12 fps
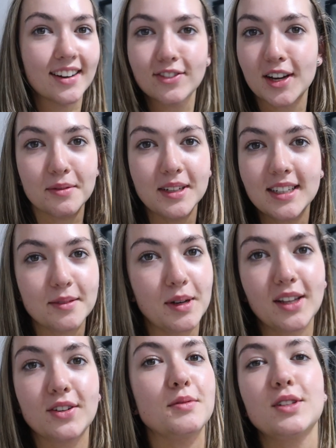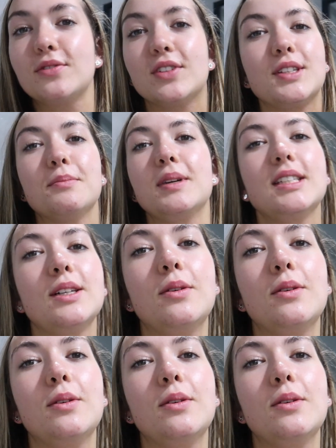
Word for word: I've come into the bathroom just for some peace and